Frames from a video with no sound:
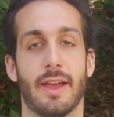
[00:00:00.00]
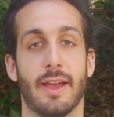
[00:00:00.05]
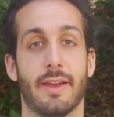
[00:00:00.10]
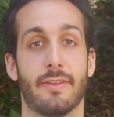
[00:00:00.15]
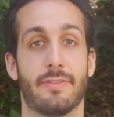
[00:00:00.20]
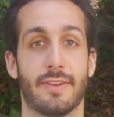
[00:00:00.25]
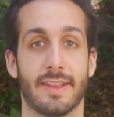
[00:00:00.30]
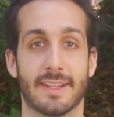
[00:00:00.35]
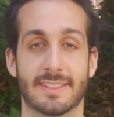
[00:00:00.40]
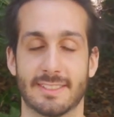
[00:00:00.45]

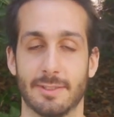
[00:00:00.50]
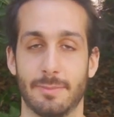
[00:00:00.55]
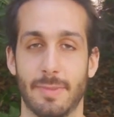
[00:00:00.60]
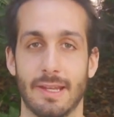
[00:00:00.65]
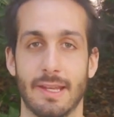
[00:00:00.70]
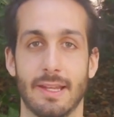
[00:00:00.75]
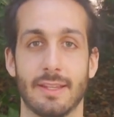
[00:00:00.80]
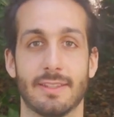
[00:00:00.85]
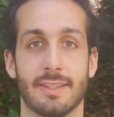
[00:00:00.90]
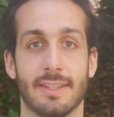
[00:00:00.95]

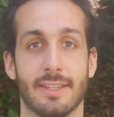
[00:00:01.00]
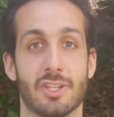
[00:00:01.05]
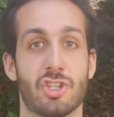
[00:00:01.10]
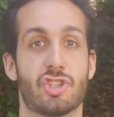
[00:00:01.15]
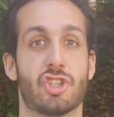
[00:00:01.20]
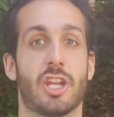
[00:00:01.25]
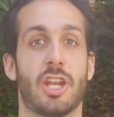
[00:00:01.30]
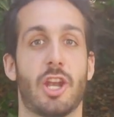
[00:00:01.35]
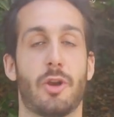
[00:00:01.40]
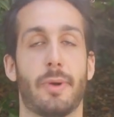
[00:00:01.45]
flexibility in
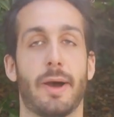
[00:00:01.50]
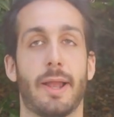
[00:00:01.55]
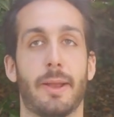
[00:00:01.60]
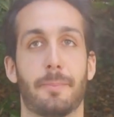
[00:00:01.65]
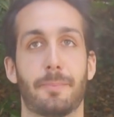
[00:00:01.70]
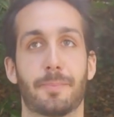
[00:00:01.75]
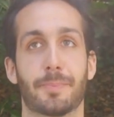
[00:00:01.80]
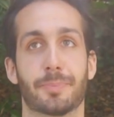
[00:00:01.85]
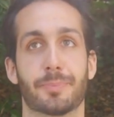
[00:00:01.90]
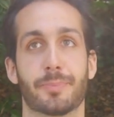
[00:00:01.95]
general.
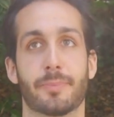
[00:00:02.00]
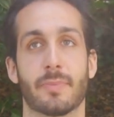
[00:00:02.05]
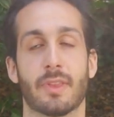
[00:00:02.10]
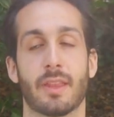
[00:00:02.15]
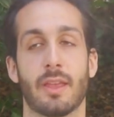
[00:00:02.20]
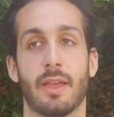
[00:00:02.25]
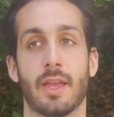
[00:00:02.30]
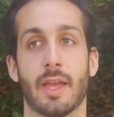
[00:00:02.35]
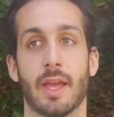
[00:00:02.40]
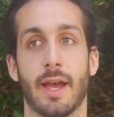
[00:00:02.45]

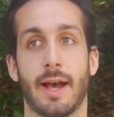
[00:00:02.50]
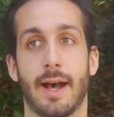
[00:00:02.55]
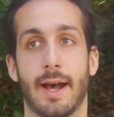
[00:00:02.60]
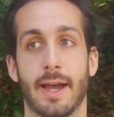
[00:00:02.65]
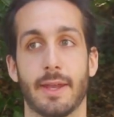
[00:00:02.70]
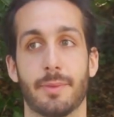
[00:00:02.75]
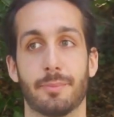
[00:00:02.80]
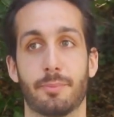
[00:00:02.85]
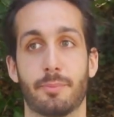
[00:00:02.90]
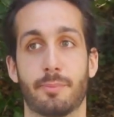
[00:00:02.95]

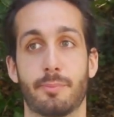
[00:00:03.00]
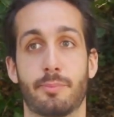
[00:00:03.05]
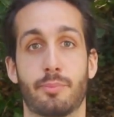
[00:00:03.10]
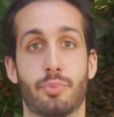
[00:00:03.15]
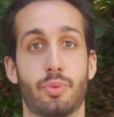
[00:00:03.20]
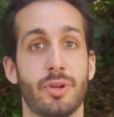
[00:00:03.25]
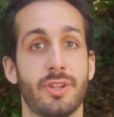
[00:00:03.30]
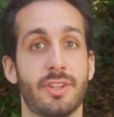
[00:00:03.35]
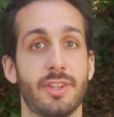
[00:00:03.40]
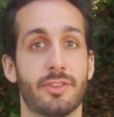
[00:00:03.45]
And
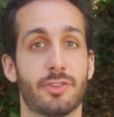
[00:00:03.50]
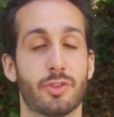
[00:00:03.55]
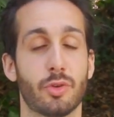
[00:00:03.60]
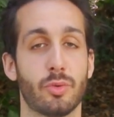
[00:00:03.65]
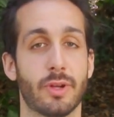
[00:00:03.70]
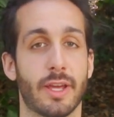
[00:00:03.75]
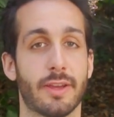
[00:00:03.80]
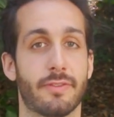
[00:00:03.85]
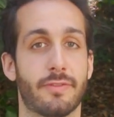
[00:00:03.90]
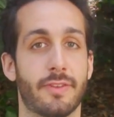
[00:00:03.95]
pretty
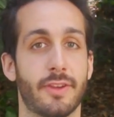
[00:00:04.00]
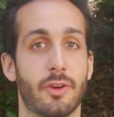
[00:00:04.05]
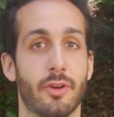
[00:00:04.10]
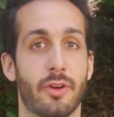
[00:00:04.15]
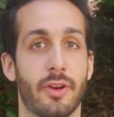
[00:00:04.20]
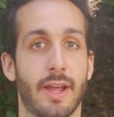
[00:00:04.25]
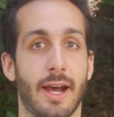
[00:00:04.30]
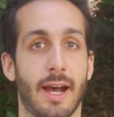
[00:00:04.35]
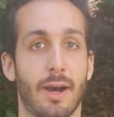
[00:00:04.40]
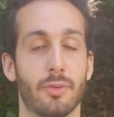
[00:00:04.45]
soon I
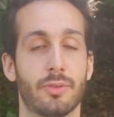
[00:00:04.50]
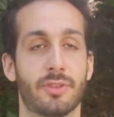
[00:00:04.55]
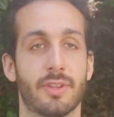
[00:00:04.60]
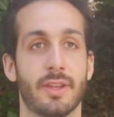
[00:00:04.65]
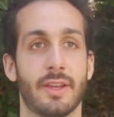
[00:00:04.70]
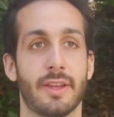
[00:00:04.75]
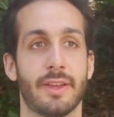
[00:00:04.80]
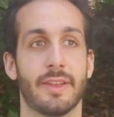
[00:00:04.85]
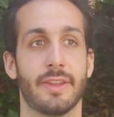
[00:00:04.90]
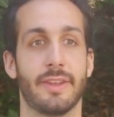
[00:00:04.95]
figured out
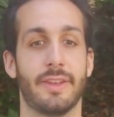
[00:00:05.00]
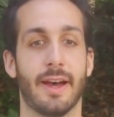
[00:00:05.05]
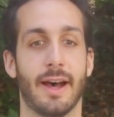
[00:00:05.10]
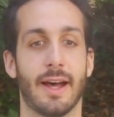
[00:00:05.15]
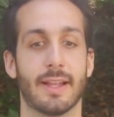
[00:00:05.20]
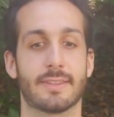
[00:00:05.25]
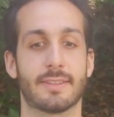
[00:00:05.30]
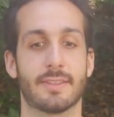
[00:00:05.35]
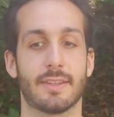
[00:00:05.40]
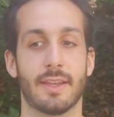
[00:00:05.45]

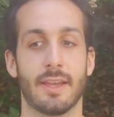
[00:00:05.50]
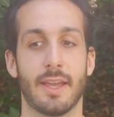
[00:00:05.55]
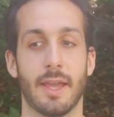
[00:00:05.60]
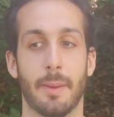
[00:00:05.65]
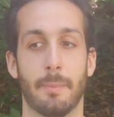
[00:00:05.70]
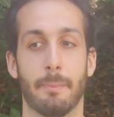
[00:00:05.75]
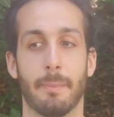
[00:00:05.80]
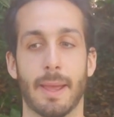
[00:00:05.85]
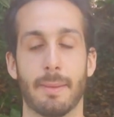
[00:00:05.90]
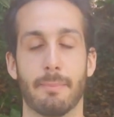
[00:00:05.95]
that
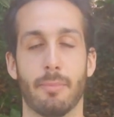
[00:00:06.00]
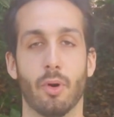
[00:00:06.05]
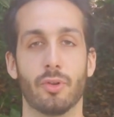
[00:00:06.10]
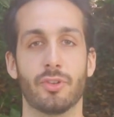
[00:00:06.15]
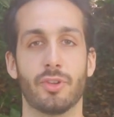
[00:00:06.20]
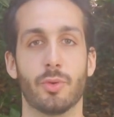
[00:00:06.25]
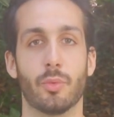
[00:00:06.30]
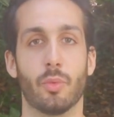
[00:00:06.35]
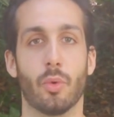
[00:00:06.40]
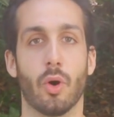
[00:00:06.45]
my
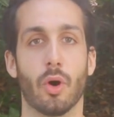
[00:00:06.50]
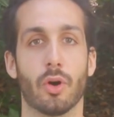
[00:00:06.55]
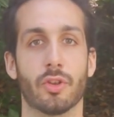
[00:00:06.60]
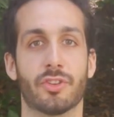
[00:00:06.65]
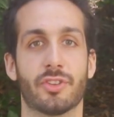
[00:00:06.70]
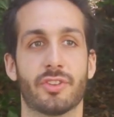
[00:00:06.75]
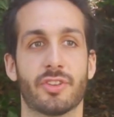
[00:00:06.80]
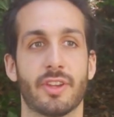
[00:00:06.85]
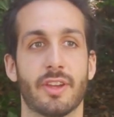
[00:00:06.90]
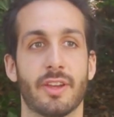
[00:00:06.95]
body
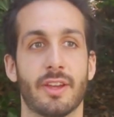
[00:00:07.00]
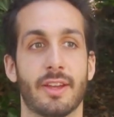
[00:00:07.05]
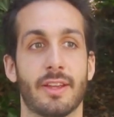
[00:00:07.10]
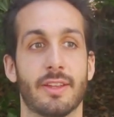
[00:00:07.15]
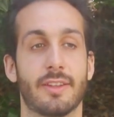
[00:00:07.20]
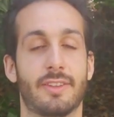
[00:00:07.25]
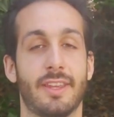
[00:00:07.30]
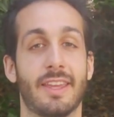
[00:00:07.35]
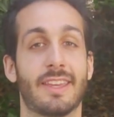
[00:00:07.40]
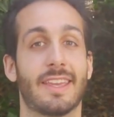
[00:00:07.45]
was
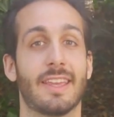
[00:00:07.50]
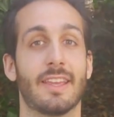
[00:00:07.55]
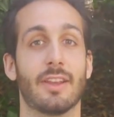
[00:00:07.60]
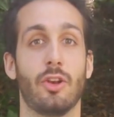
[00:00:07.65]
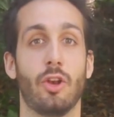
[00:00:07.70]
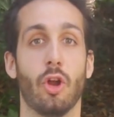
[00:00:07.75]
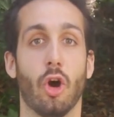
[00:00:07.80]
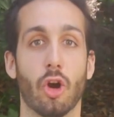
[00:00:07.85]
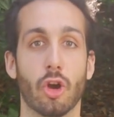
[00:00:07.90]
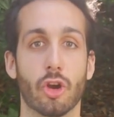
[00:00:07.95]

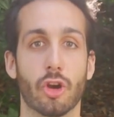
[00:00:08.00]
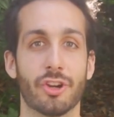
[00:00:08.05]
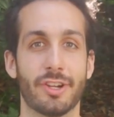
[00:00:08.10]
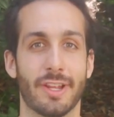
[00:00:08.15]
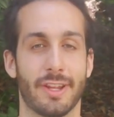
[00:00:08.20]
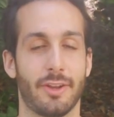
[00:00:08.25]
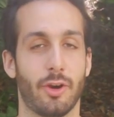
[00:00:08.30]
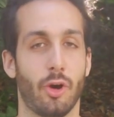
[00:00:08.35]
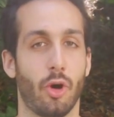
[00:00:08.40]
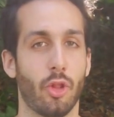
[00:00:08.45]
taking longer
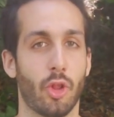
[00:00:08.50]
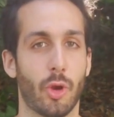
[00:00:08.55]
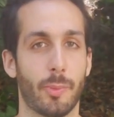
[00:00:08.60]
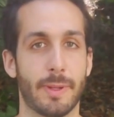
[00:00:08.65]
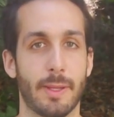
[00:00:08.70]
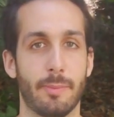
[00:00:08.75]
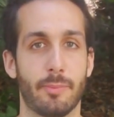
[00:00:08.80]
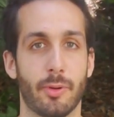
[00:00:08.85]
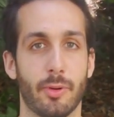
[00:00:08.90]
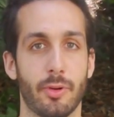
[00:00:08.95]
than other
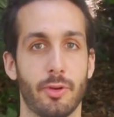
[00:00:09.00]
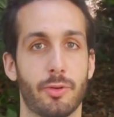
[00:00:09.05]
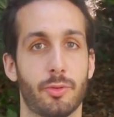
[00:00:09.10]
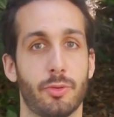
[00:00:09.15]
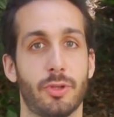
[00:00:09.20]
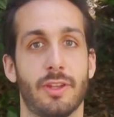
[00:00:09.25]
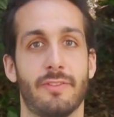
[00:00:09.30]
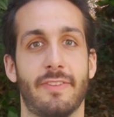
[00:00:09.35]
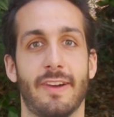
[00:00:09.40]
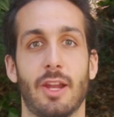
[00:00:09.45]
people to
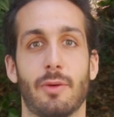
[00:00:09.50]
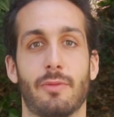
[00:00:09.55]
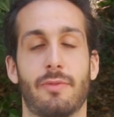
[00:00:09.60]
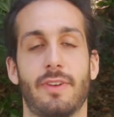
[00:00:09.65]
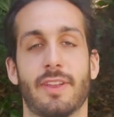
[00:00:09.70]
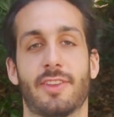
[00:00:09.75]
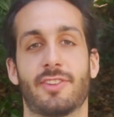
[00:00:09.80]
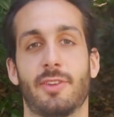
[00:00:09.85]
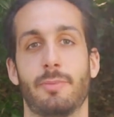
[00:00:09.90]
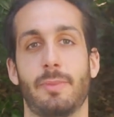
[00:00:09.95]
develop
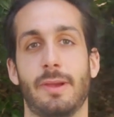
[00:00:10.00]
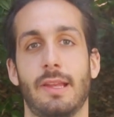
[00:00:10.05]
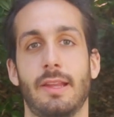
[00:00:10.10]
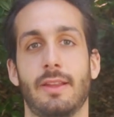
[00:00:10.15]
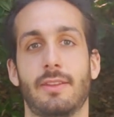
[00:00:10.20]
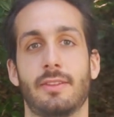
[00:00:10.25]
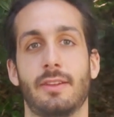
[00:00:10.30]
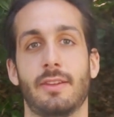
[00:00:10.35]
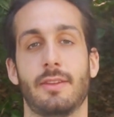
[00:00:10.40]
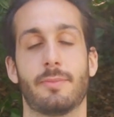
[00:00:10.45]

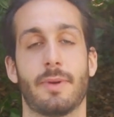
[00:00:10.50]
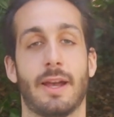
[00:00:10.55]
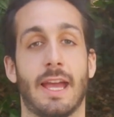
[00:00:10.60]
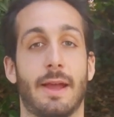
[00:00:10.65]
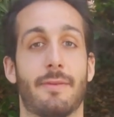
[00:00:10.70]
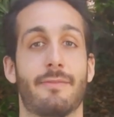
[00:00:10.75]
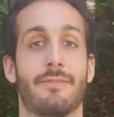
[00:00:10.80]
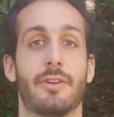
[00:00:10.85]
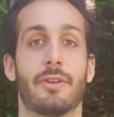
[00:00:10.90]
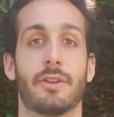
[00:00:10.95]
flexibility. I
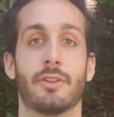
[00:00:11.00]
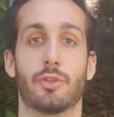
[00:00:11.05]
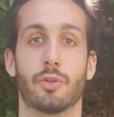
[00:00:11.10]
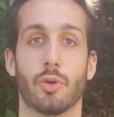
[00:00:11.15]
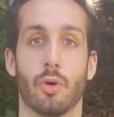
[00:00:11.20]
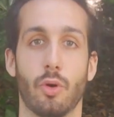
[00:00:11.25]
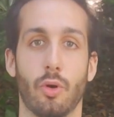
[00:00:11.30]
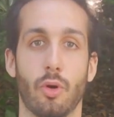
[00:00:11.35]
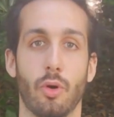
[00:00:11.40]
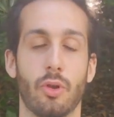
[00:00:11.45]
am very
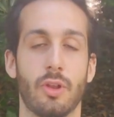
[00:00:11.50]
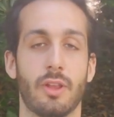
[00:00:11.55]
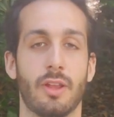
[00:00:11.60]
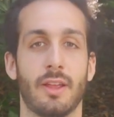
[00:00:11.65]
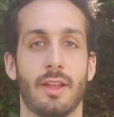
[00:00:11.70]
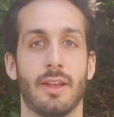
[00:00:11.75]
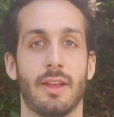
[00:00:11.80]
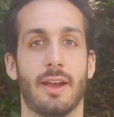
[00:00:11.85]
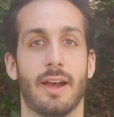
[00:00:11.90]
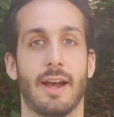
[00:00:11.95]
tall
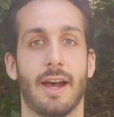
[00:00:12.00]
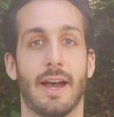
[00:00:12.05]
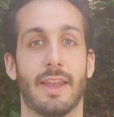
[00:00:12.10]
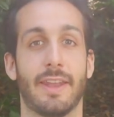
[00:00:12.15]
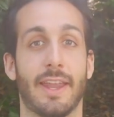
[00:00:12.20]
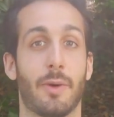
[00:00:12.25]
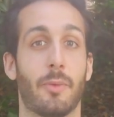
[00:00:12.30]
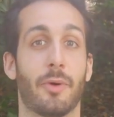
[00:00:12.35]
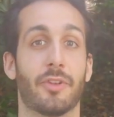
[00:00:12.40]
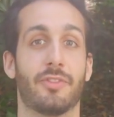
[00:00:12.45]

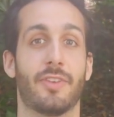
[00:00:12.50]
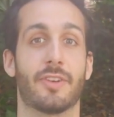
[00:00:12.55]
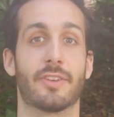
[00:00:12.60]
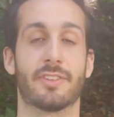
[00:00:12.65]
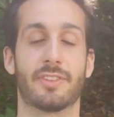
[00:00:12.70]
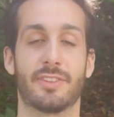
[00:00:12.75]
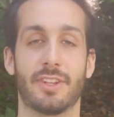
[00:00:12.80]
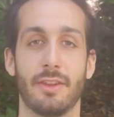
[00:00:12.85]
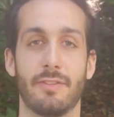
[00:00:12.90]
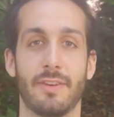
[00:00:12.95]
and I was very
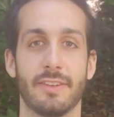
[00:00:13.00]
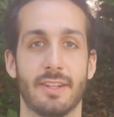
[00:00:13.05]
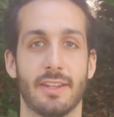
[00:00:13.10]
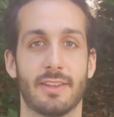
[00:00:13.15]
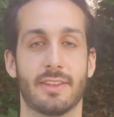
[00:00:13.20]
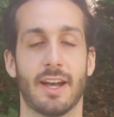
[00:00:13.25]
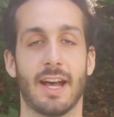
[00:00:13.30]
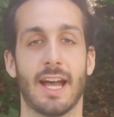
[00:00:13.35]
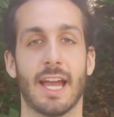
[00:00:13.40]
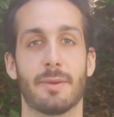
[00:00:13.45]
stiff at the
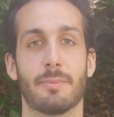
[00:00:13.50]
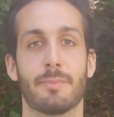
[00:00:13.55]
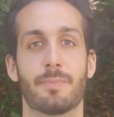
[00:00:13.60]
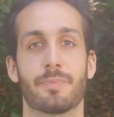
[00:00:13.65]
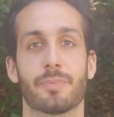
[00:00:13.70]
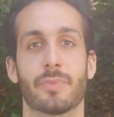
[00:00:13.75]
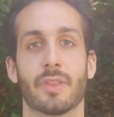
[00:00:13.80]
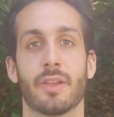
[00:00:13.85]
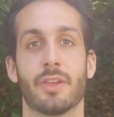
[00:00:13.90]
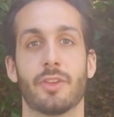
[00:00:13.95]
time,
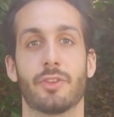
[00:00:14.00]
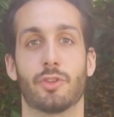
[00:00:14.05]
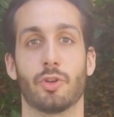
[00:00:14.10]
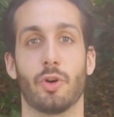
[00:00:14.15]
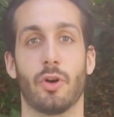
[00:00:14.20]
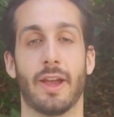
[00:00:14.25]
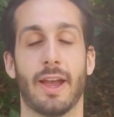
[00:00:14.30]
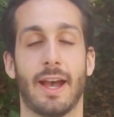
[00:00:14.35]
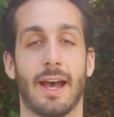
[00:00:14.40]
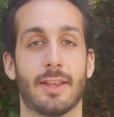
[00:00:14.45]

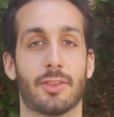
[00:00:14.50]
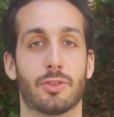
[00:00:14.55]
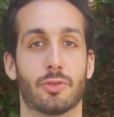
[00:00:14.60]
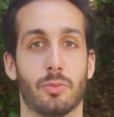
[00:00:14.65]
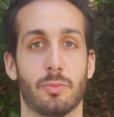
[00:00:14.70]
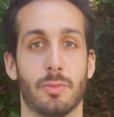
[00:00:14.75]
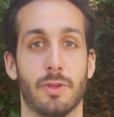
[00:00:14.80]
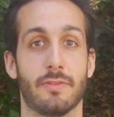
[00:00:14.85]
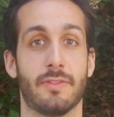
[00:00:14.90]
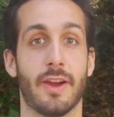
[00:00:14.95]
so I had to
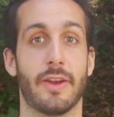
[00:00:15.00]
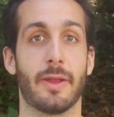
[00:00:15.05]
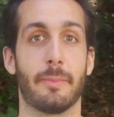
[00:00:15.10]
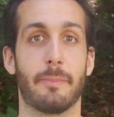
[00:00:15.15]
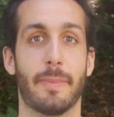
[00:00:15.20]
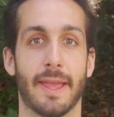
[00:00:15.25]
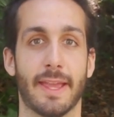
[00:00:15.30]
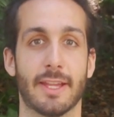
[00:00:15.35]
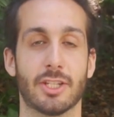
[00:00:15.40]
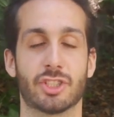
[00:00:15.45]
be very
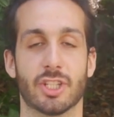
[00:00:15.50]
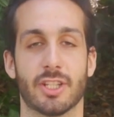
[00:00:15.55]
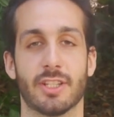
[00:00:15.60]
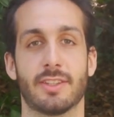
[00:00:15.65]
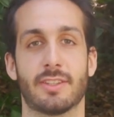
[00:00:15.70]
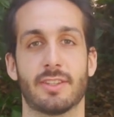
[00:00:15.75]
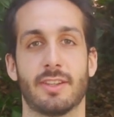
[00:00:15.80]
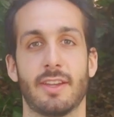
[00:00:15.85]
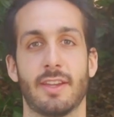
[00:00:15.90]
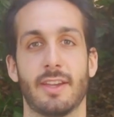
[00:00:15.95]

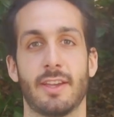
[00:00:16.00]
patient.